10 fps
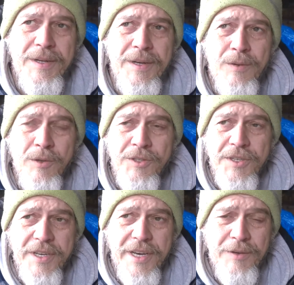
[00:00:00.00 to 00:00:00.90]
I was
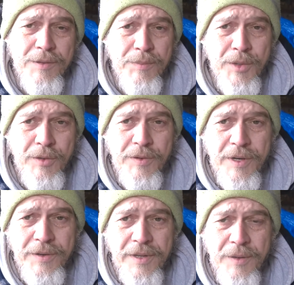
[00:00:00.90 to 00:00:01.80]
going to get out and move a
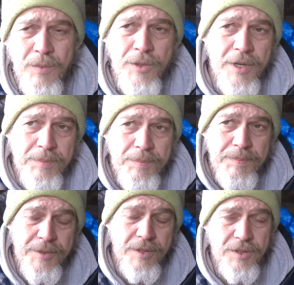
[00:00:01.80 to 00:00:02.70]
load of that wood up
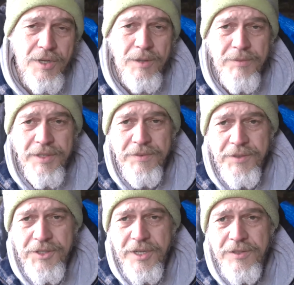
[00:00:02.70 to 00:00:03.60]
to the top ready for
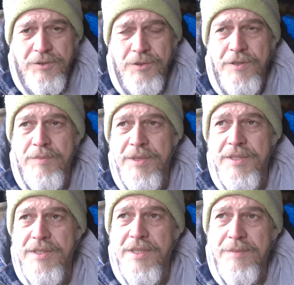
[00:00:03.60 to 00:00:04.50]
chainsawing,
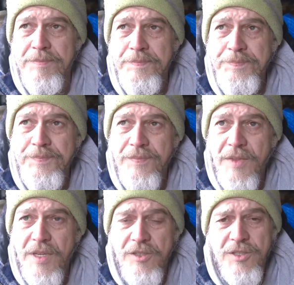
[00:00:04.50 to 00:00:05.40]
but
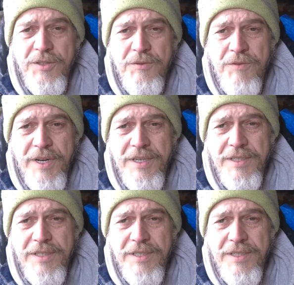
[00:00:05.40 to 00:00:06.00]
it started to rain.